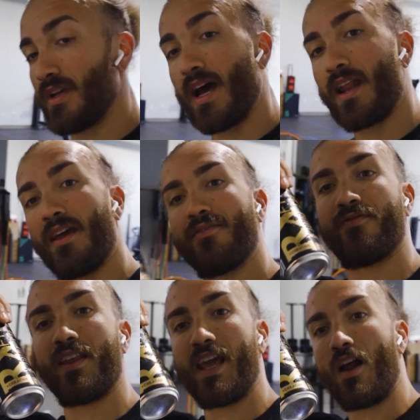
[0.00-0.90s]
We got a
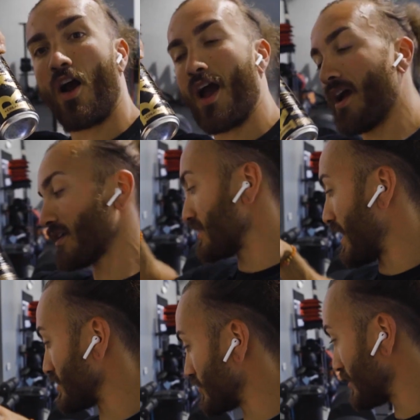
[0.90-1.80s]
Fit8 RX that
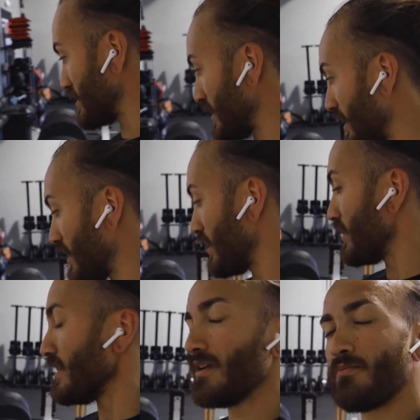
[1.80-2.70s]
has creatine in it.
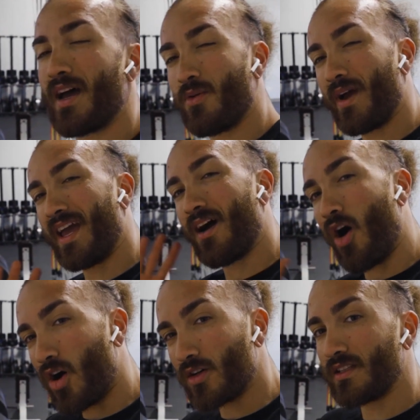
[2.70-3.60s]
By the way,
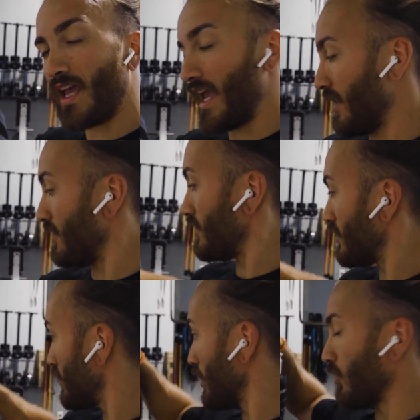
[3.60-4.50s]
all day
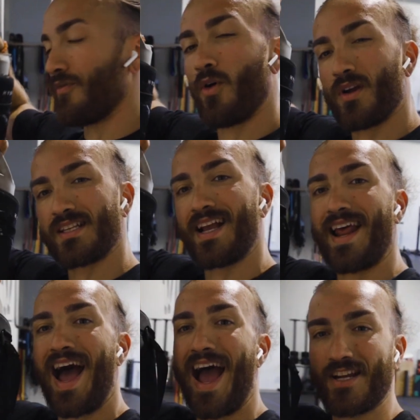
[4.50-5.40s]
we're focusing
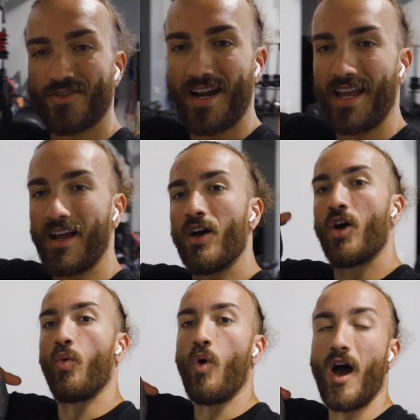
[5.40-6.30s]
on hydrating.
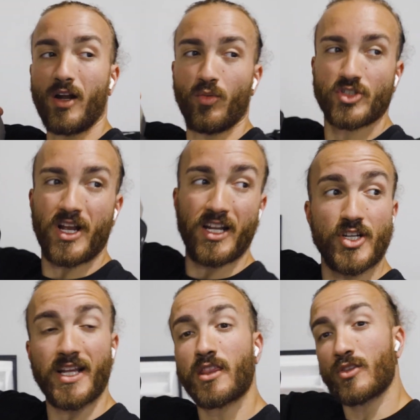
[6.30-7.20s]
Water. We'll try to
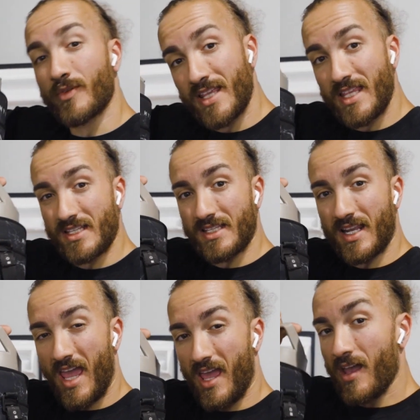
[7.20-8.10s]
drink 3 of these
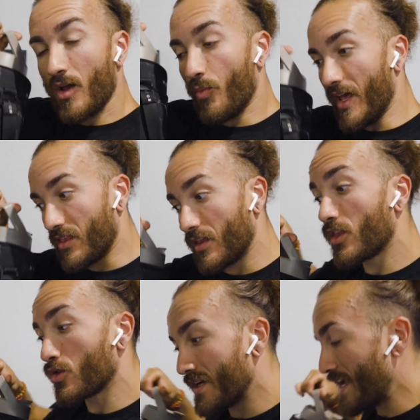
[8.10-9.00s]
today
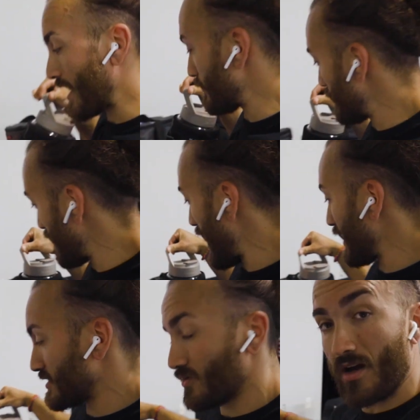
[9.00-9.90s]
with 3 element
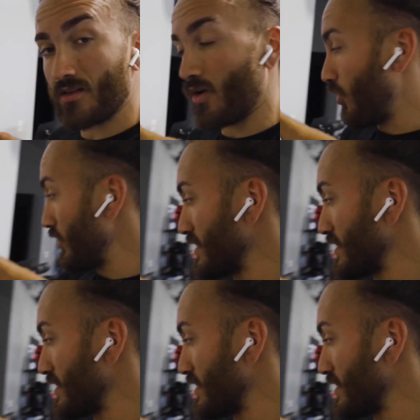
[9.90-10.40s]
packs throughout the whole